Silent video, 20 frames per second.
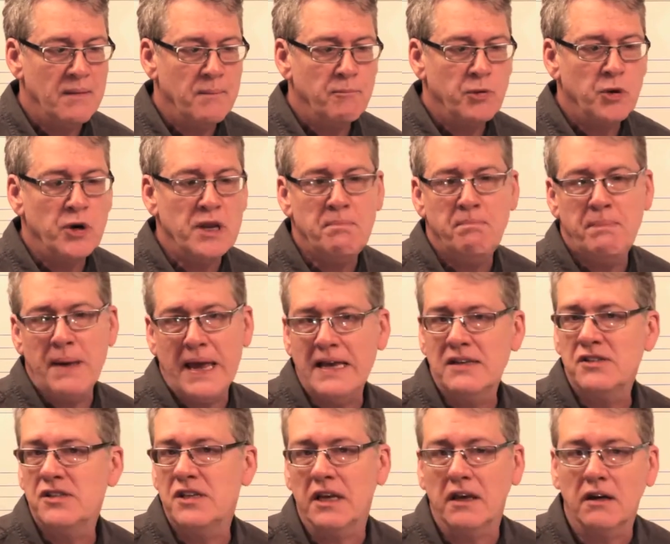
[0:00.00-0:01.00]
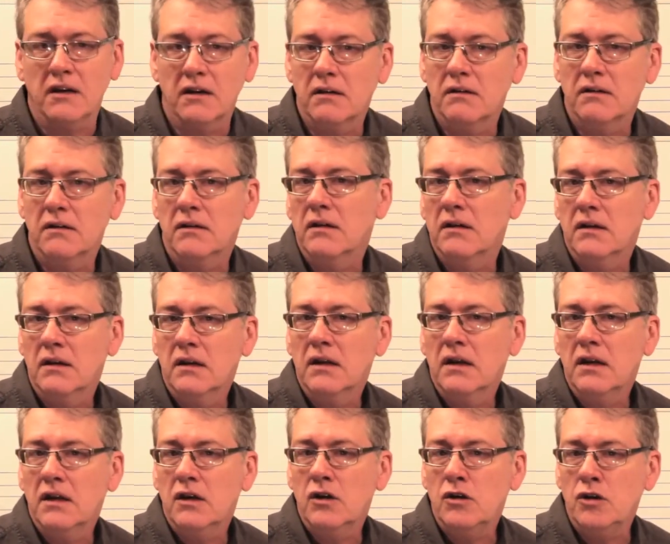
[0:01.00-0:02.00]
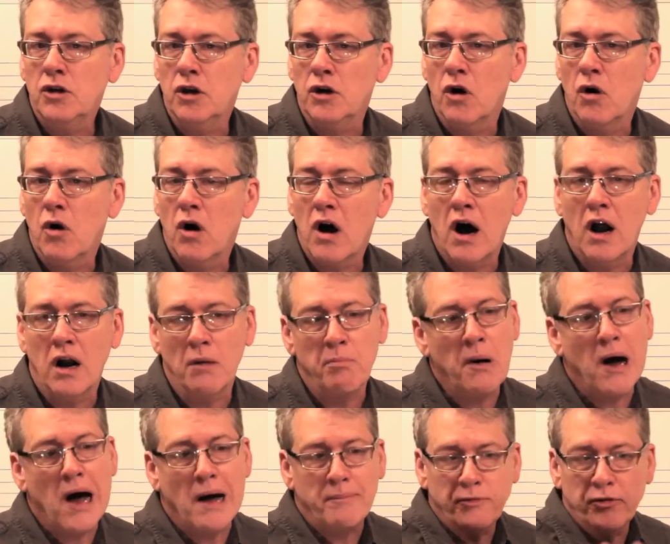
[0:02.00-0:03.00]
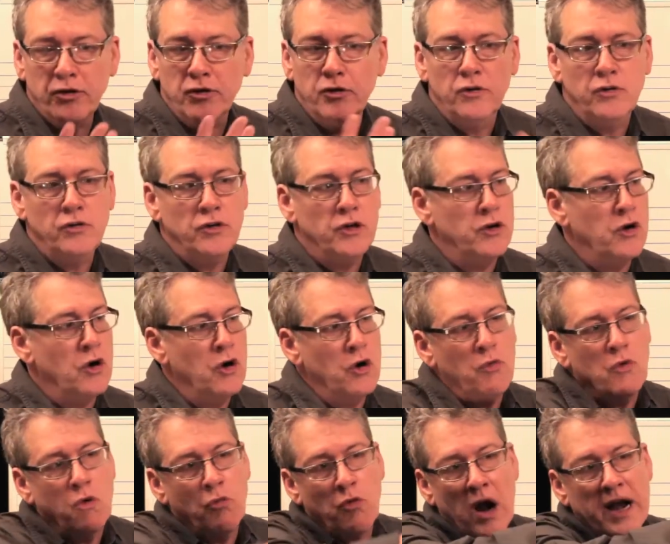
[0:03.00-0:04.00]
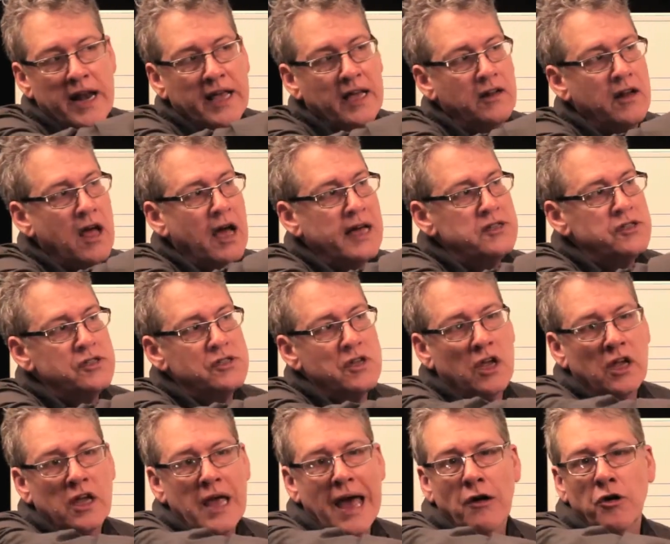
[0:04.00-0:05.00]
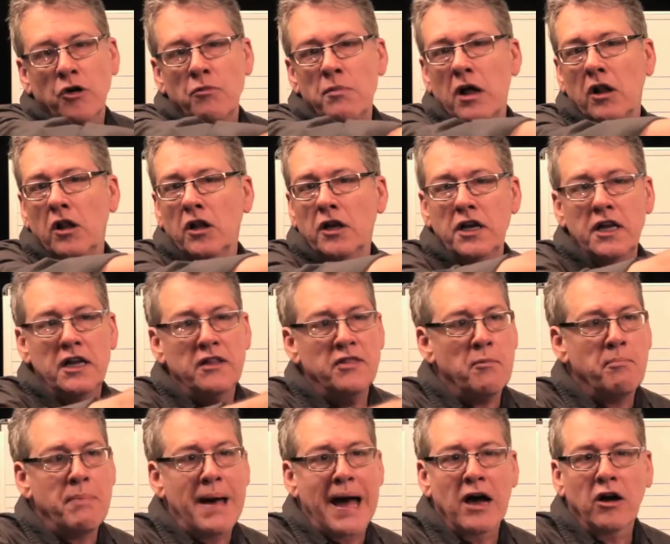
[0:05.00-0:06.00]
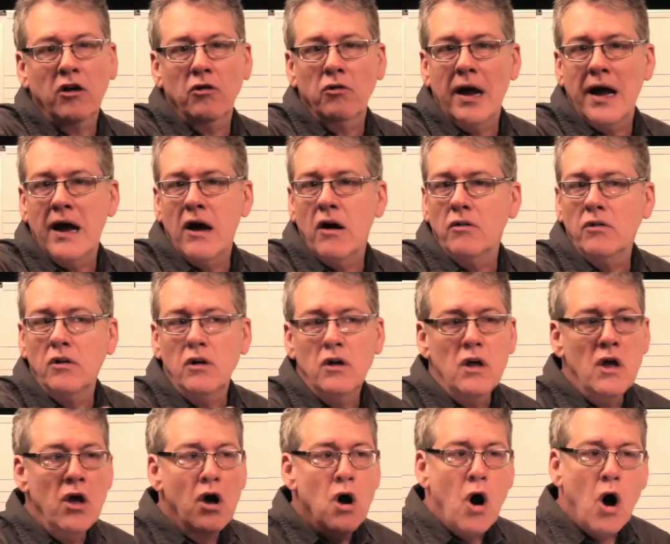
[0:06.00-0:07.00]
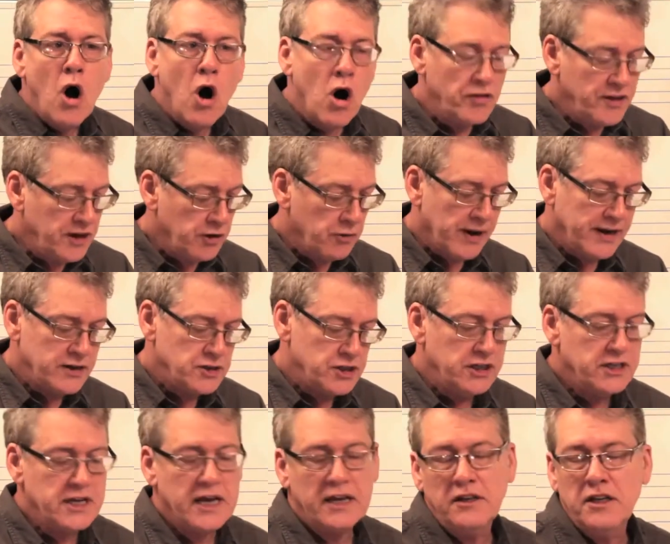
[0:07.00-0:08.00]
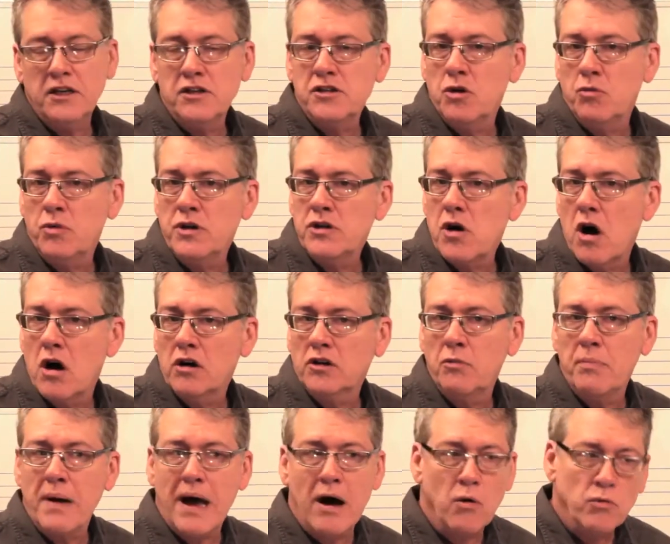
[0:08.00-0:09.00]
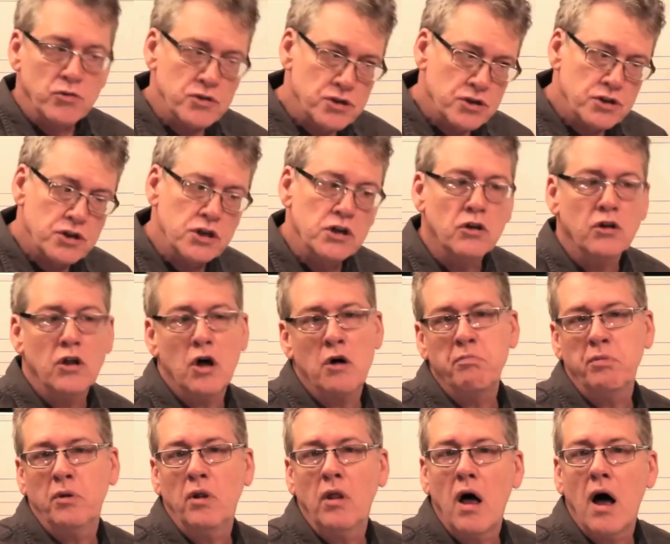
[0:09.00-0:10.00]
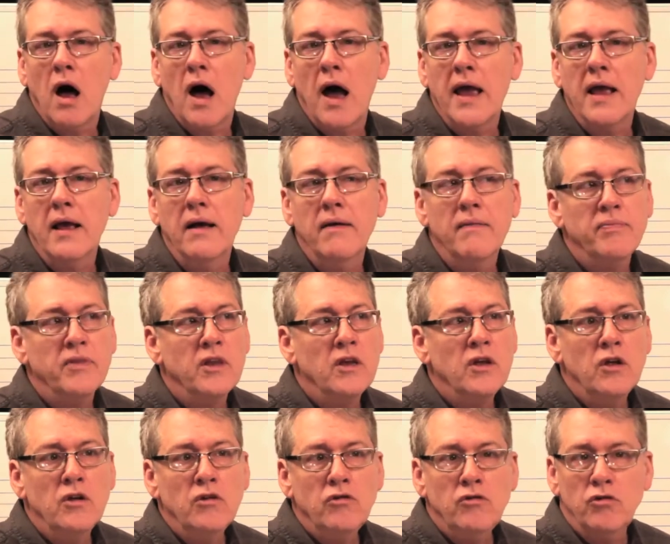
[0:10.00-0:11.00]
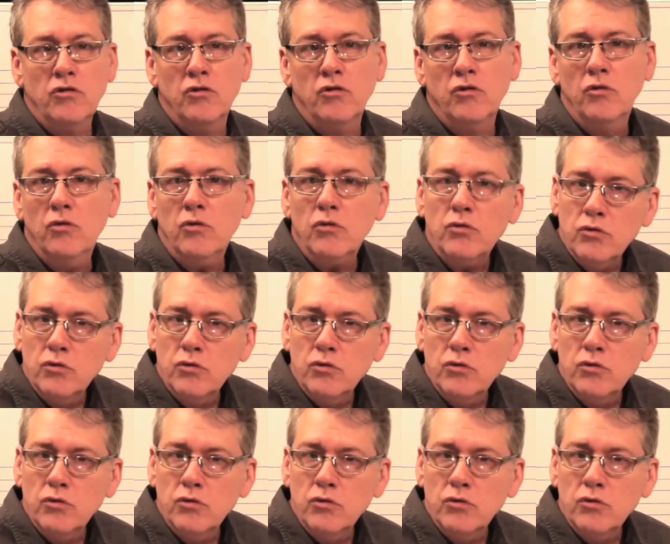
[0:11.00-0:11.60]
pretty basic, on a pop tune, writing a nice counter melody in the background. All the arranging techniques that we talked about still apply to